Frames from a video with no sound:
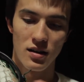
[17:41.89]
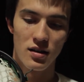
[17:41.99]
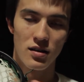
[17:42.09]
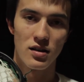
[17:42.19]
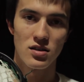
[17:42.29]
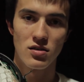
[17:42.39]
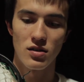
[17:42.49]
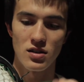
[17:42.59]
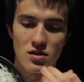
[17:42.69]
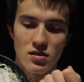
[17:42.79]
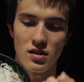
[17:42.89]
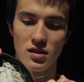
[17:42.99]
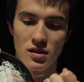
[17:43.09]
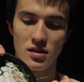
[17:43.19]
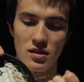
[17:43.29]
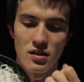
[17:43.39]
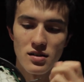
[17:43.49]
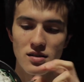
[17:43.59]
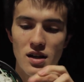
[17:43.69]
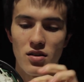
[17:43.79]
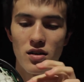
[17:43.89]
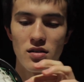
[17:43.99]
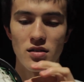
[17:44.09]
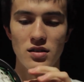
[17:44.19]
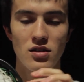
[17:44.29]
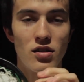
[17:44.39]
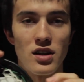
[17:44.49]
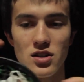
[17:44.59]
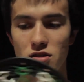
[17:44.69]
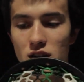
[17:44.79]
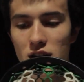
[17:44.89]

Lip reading: this green string is now under this gray string,